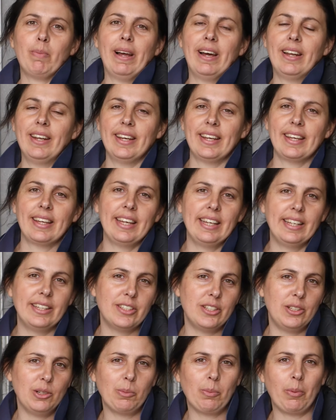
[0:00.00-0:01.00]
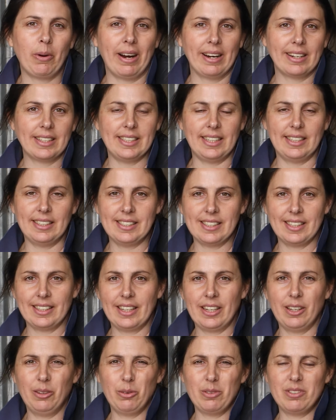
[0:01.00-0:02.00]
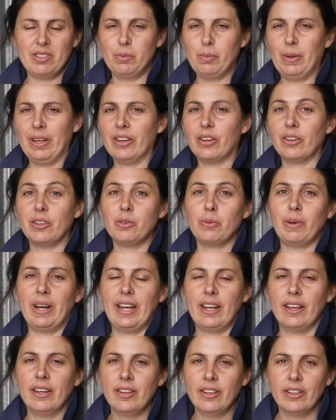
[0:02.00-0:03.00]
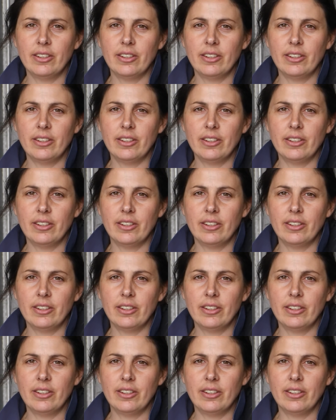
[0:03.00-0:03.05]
planning into your practice can also be a good way